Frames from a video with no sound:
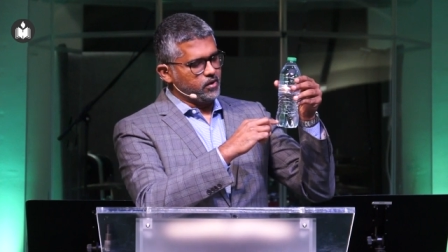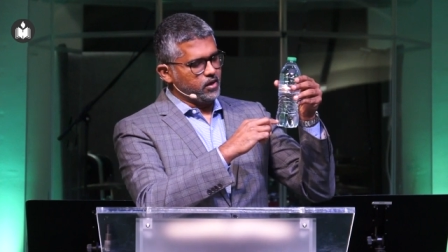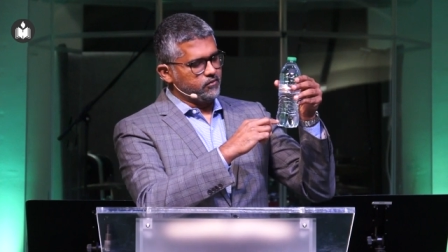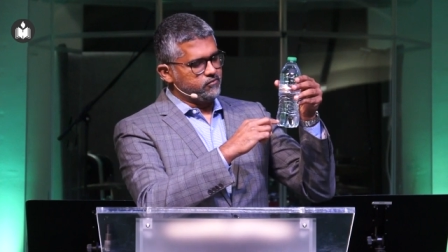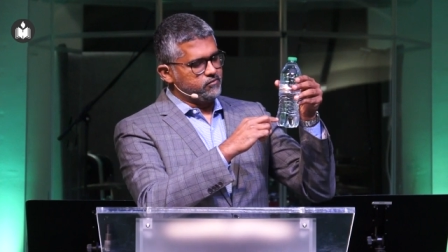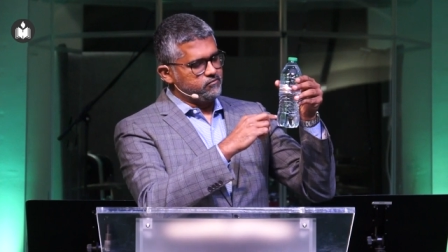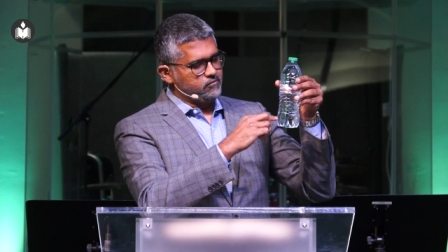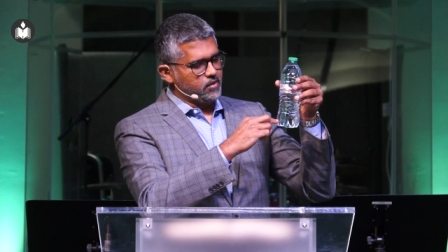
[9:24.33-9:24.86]
You
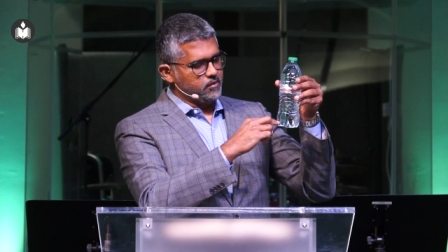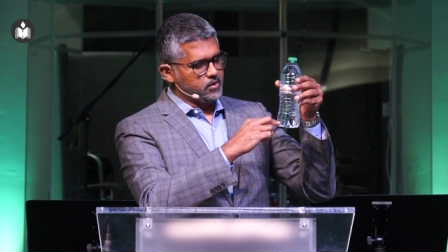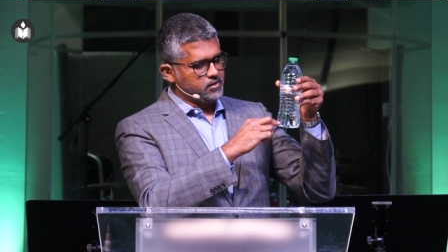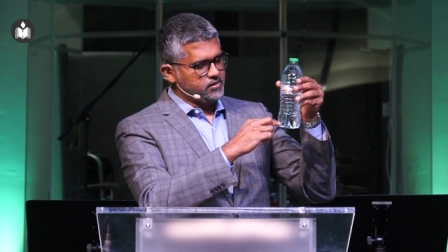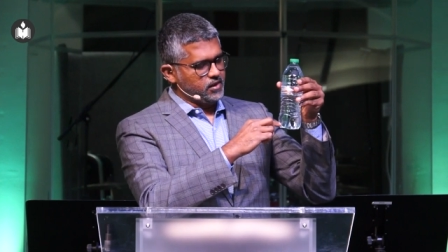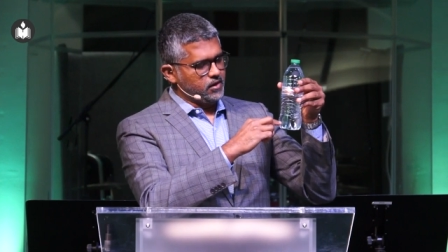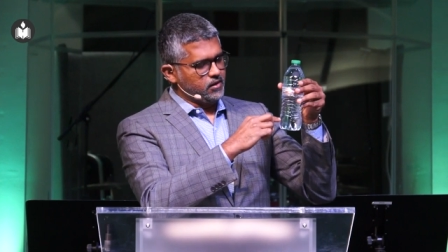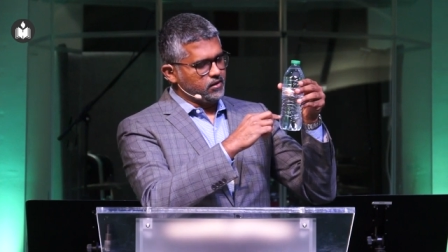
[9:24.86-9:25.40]
have maybe
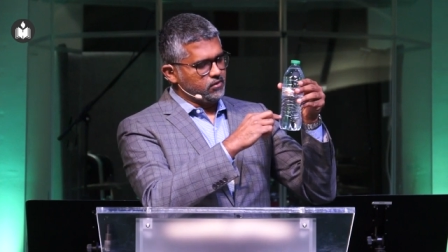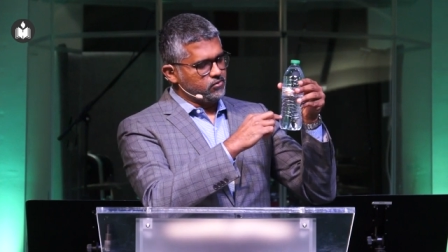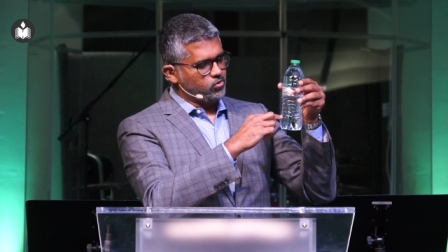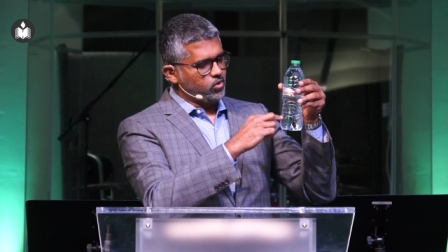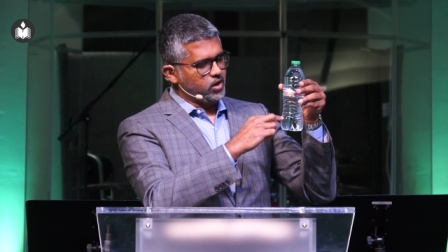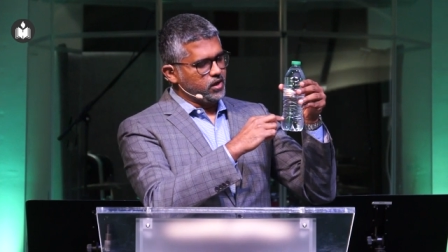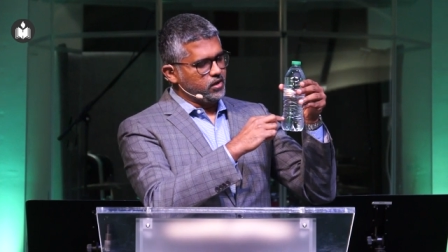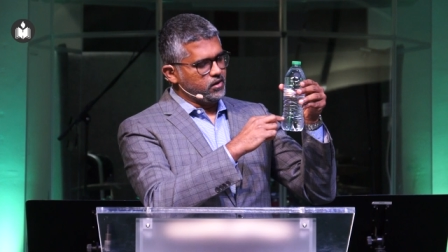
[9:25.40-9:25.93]
ten,
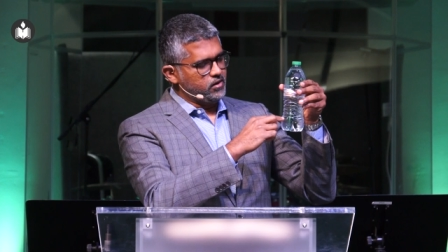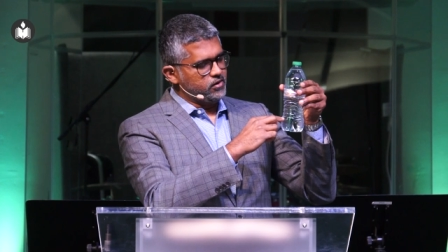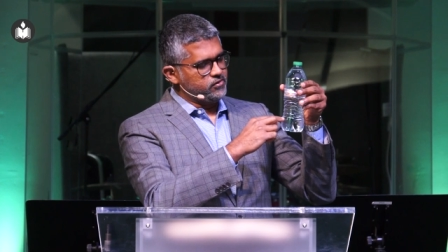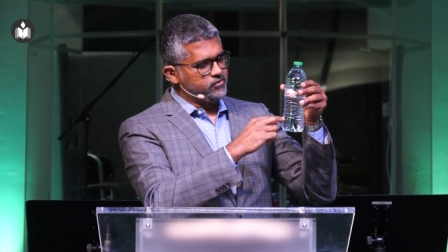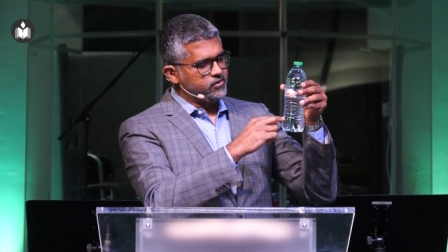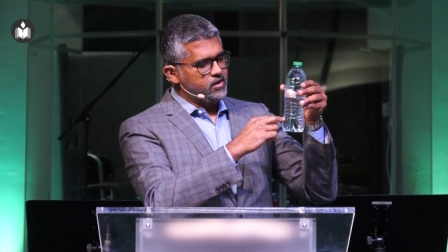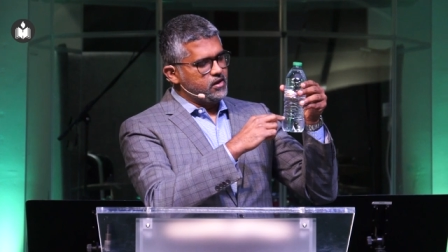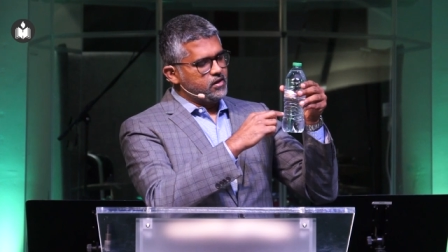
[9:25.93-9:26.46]
twenty
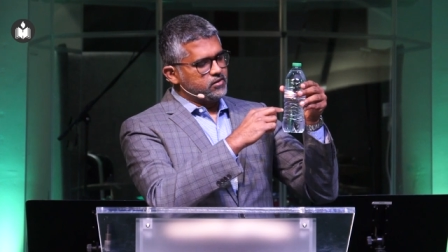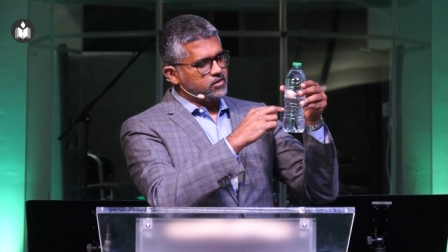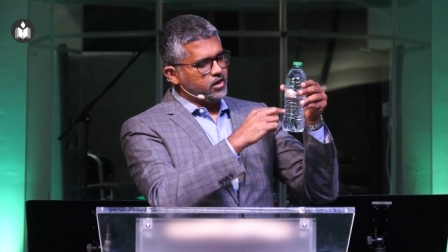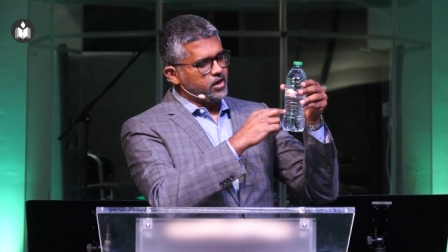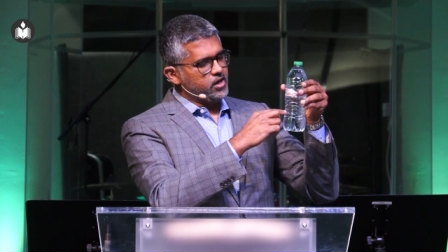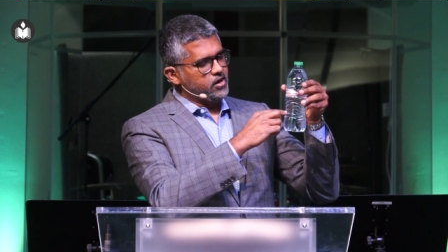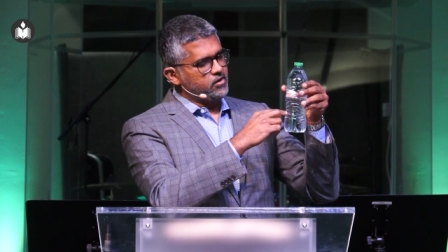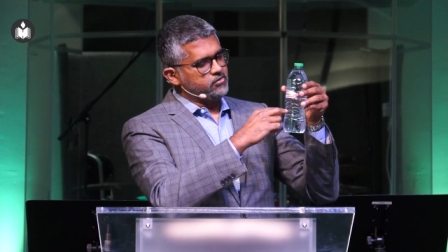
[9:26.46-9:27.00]
years,
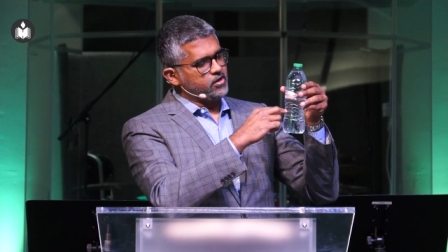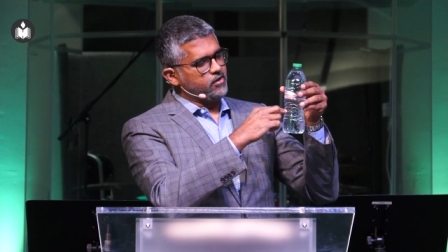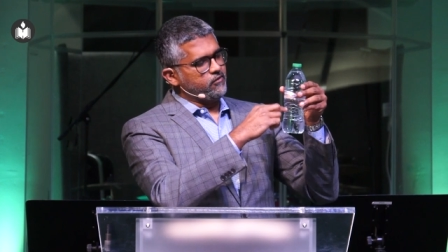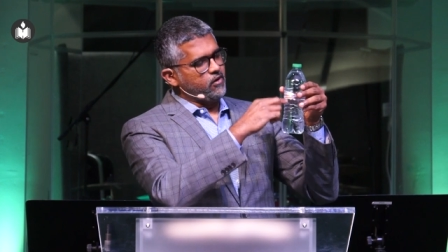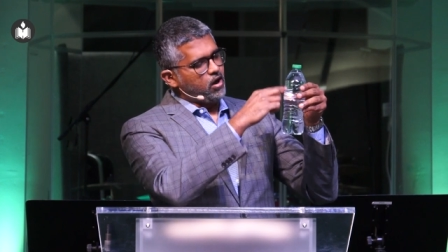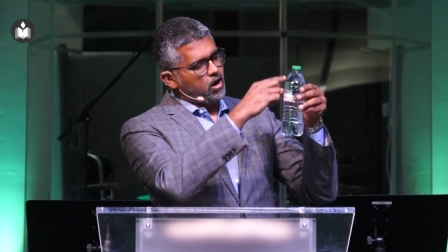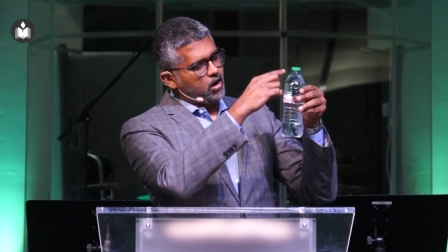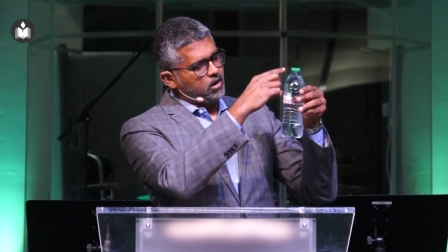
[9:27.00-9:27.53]
thirty years. You
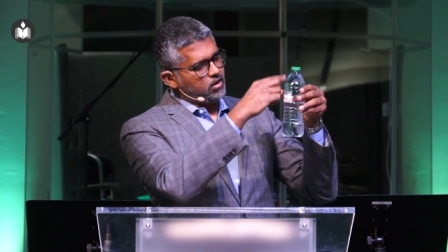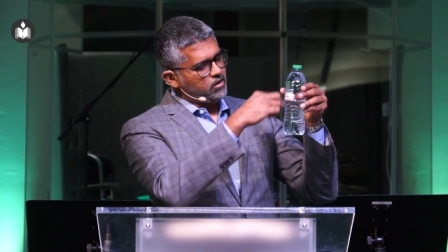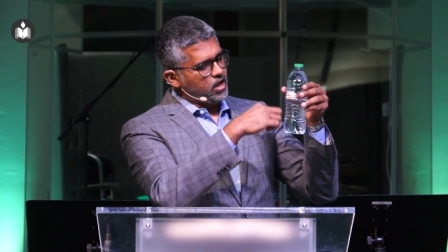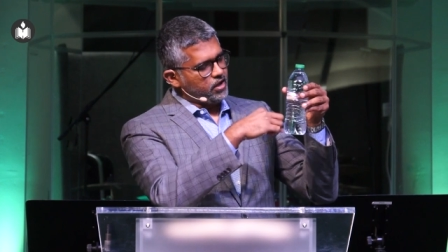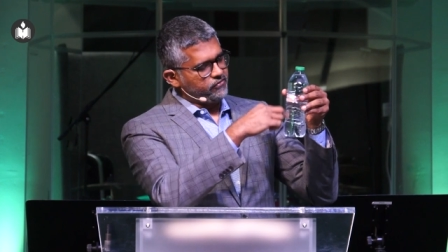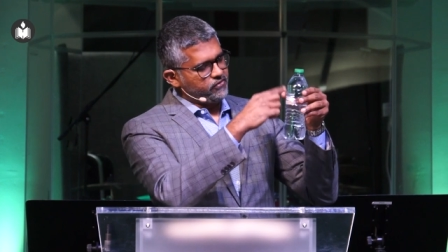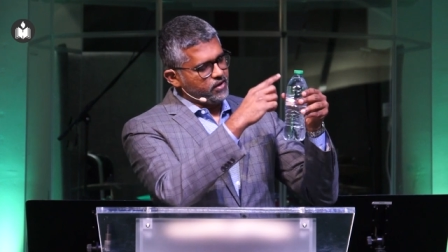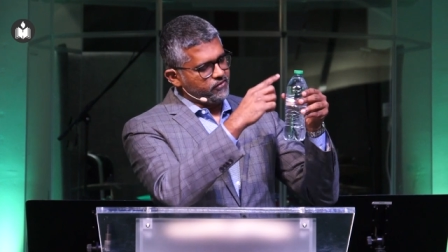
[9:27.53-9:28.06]
have a lot of
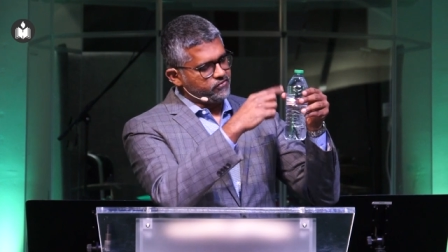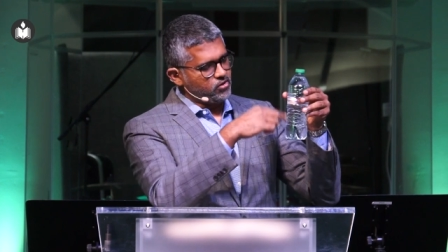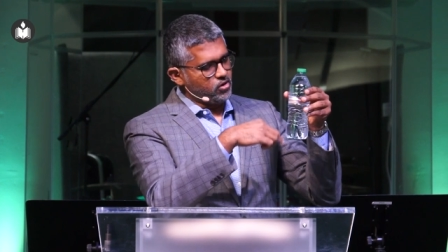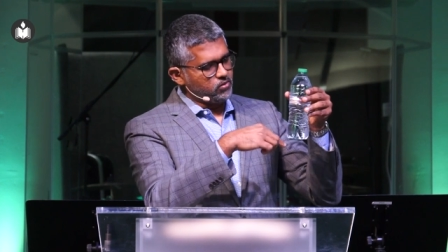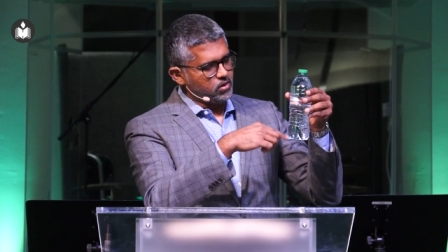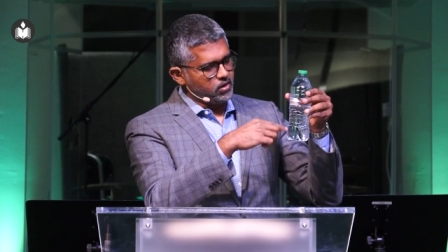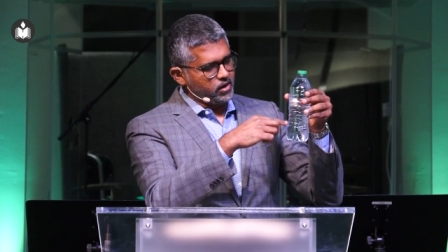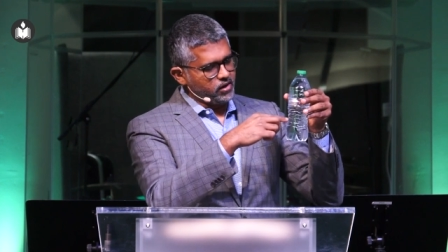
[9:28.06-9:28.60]
life left
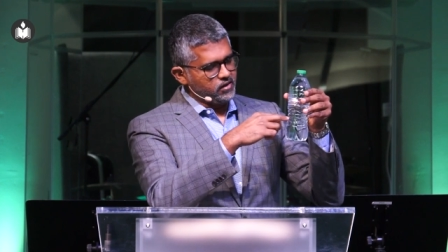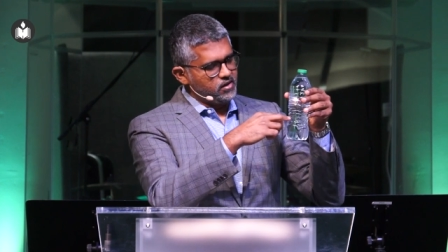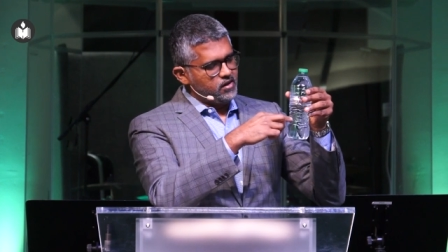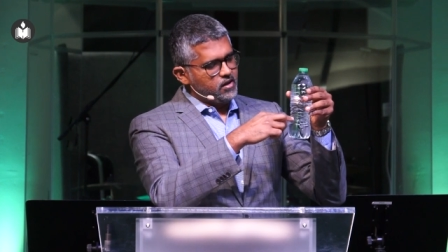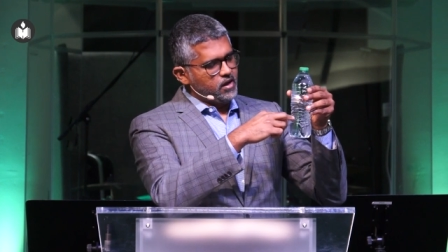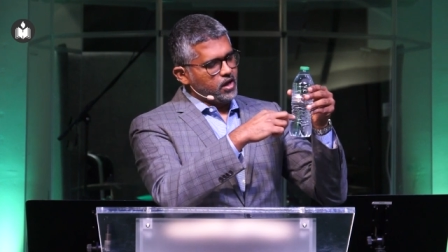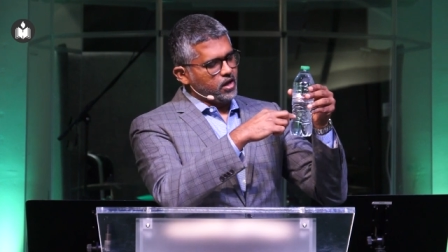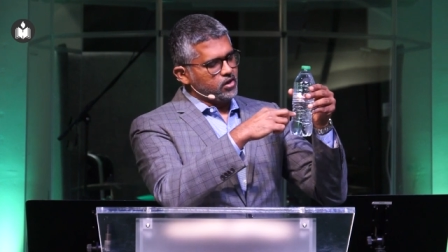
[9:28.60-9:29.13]
over, right?
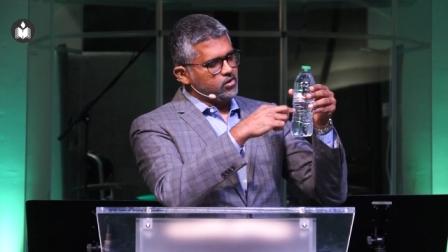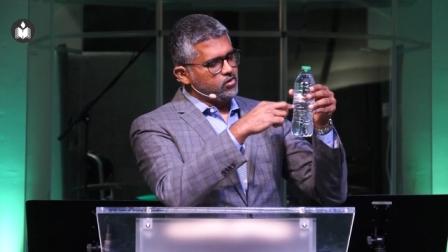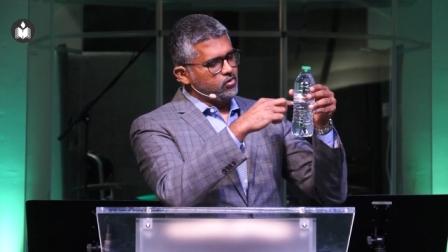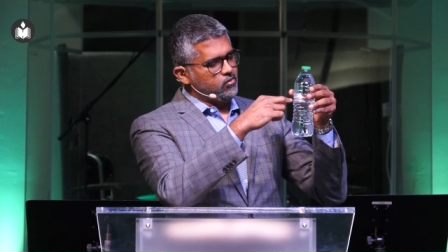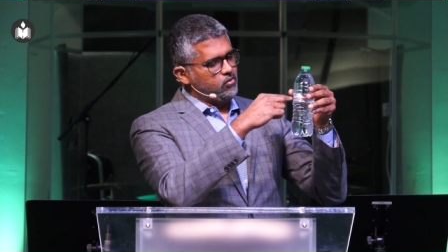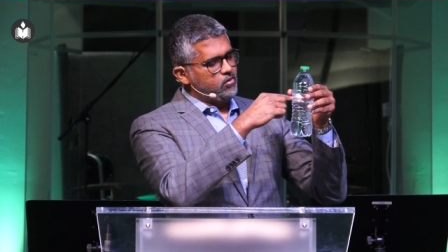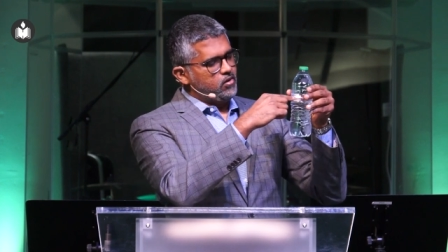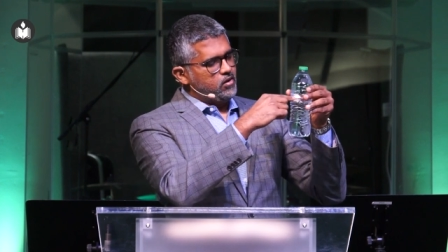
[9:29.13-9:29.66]
And
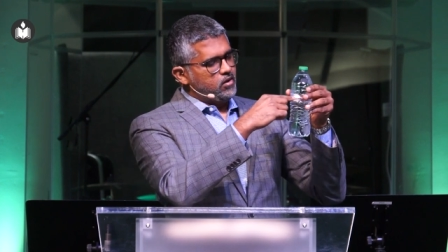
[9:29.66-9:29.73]
you...